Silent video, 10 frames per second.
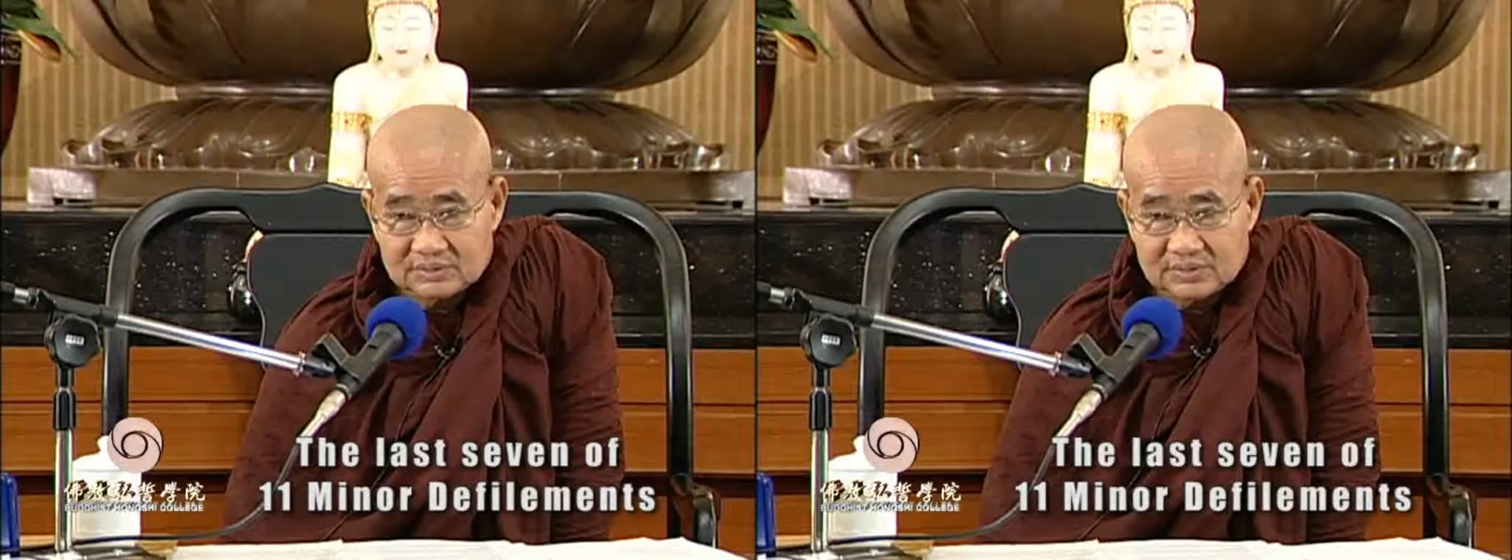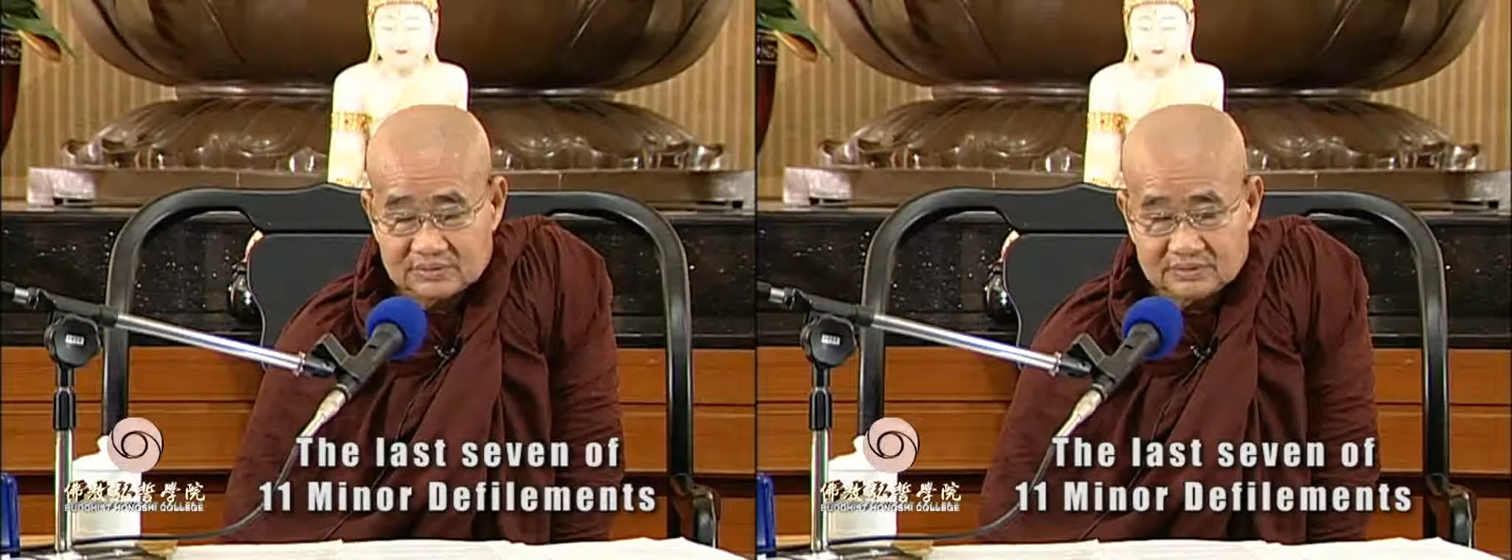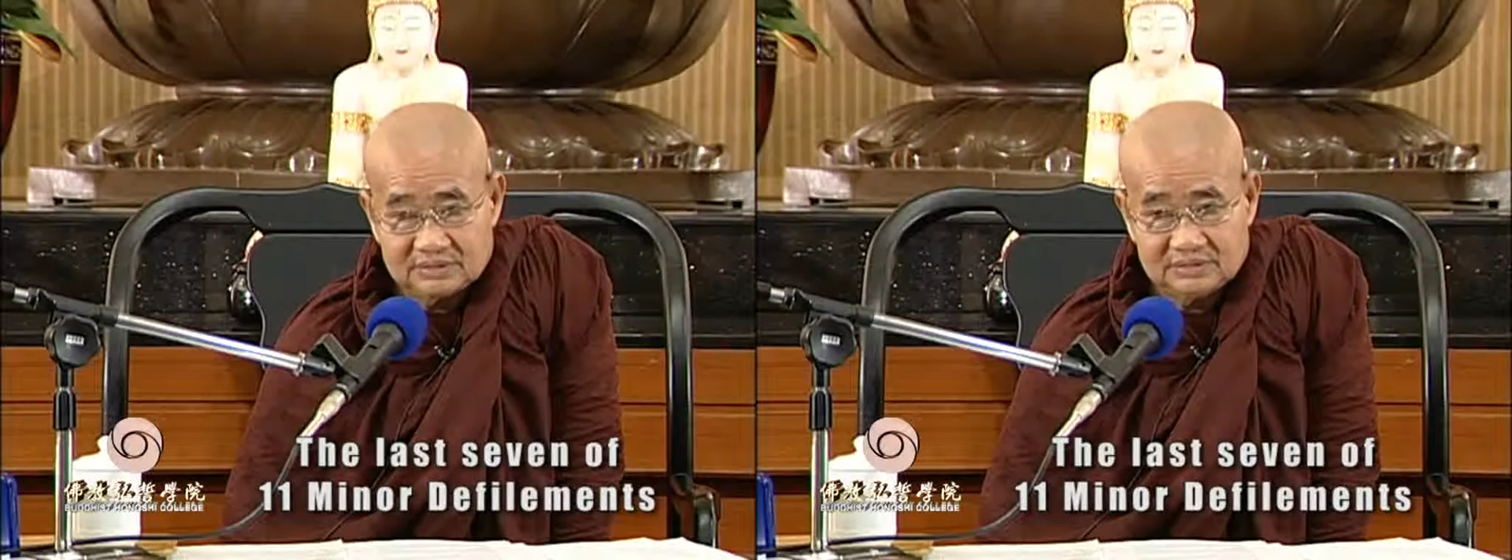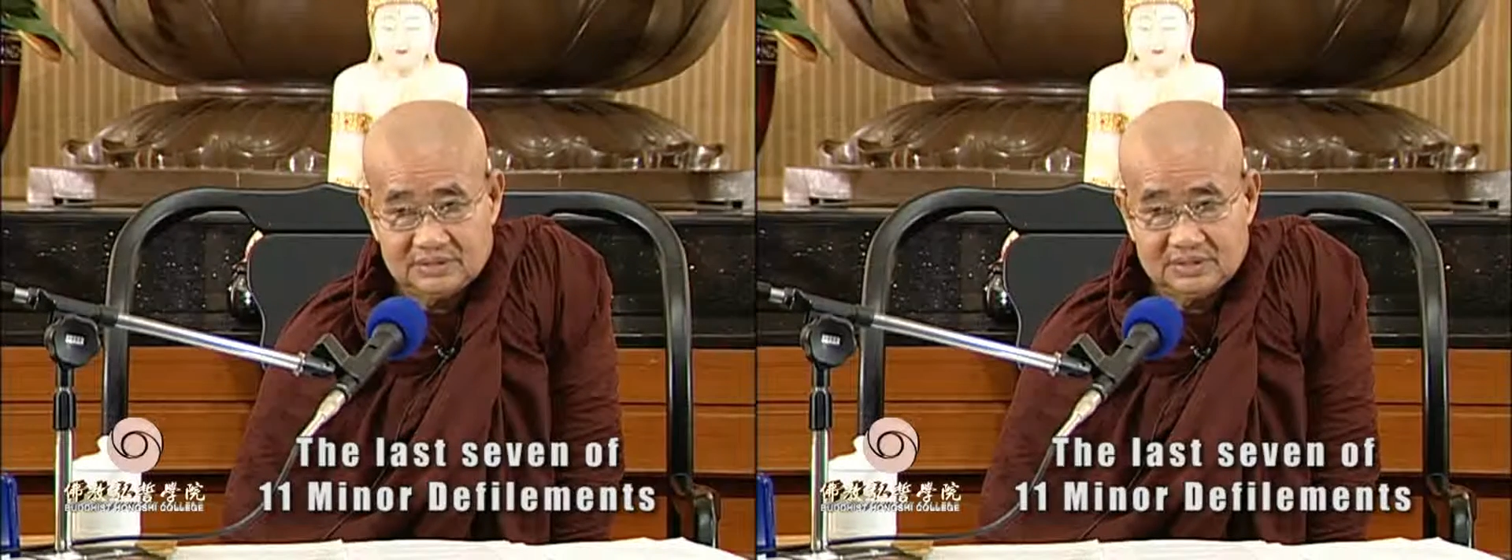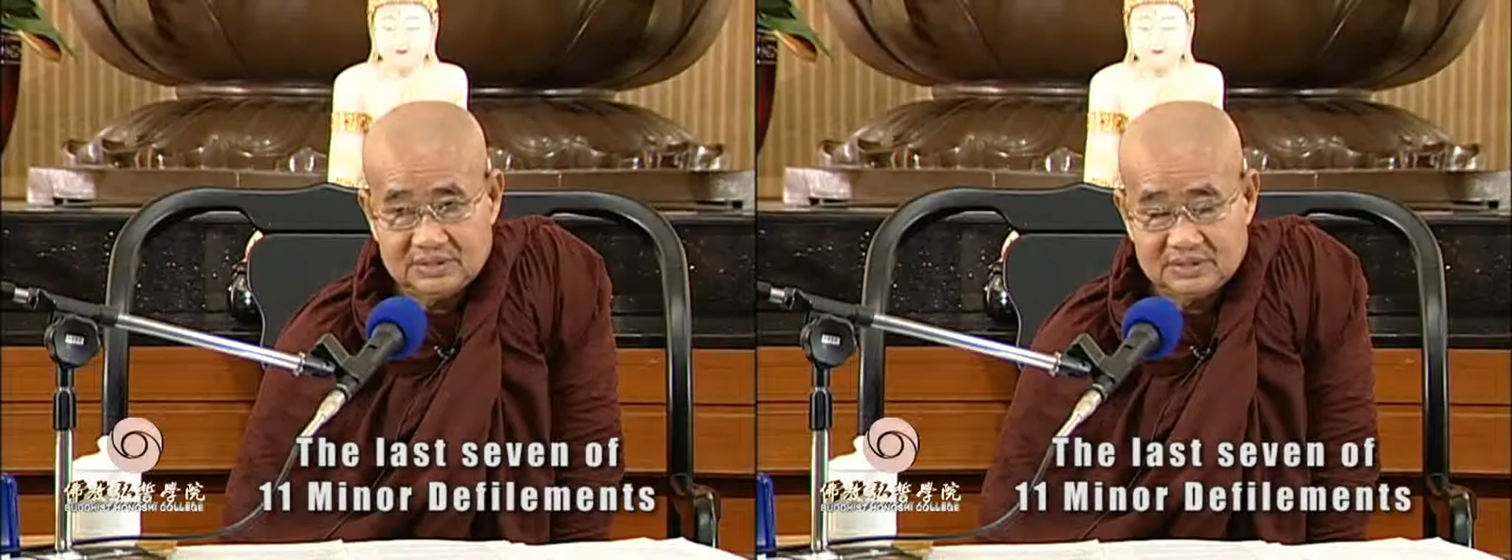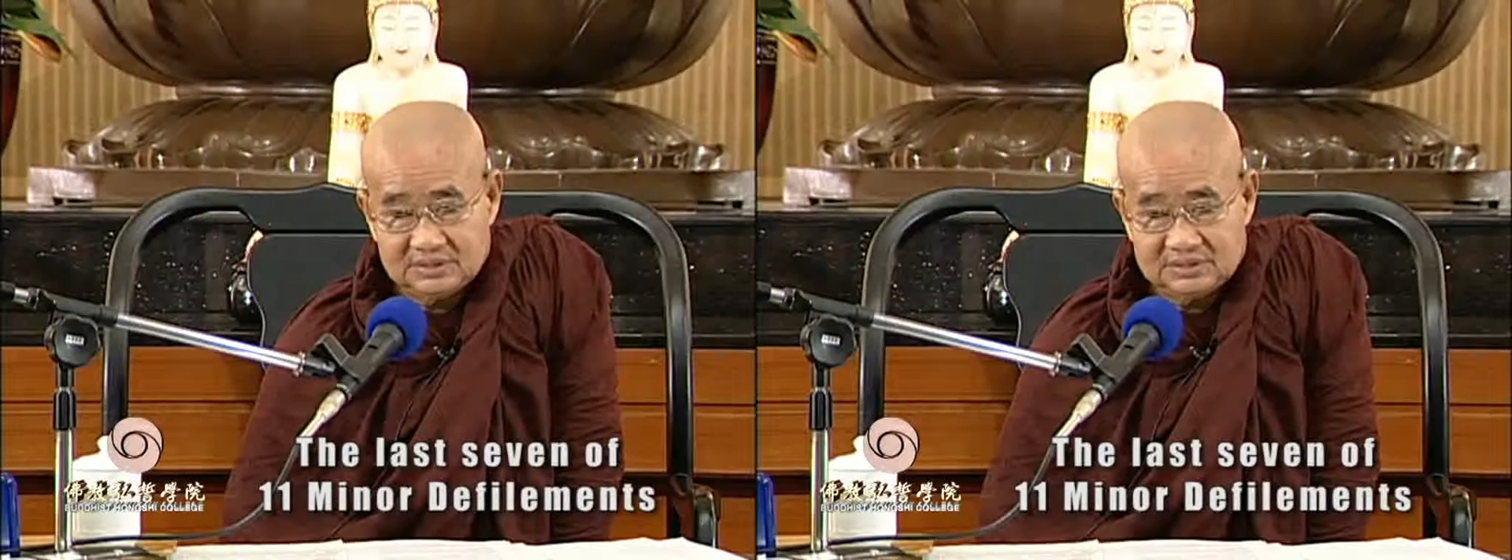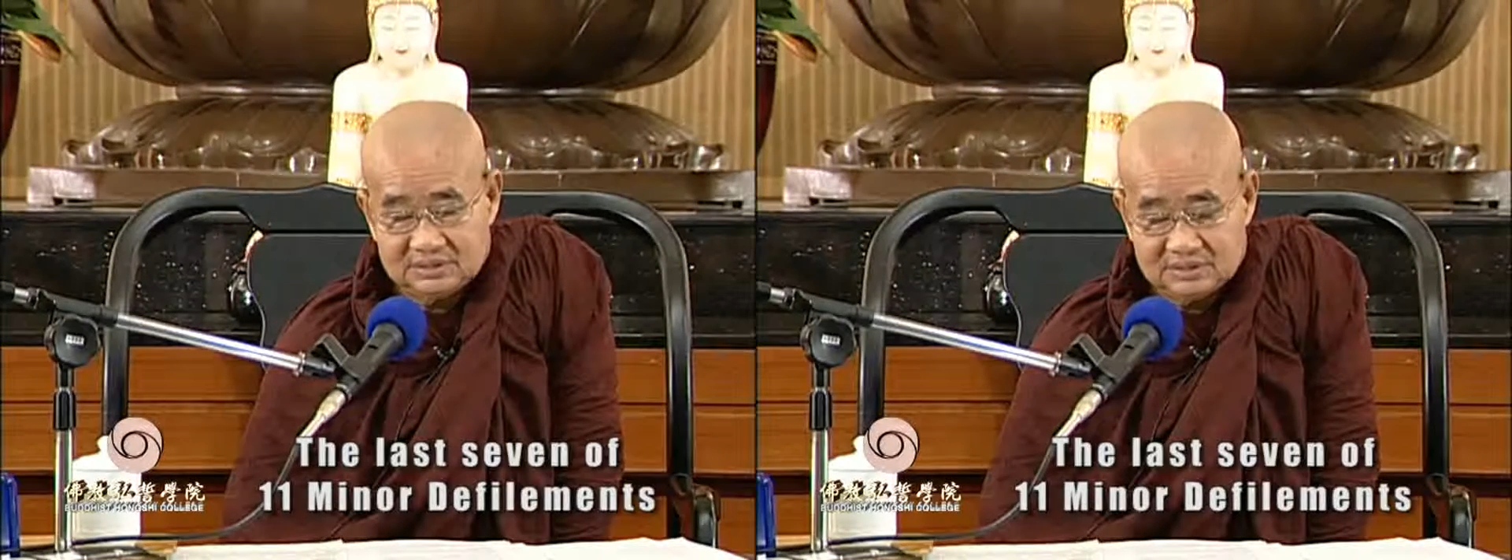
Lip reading: will decrease.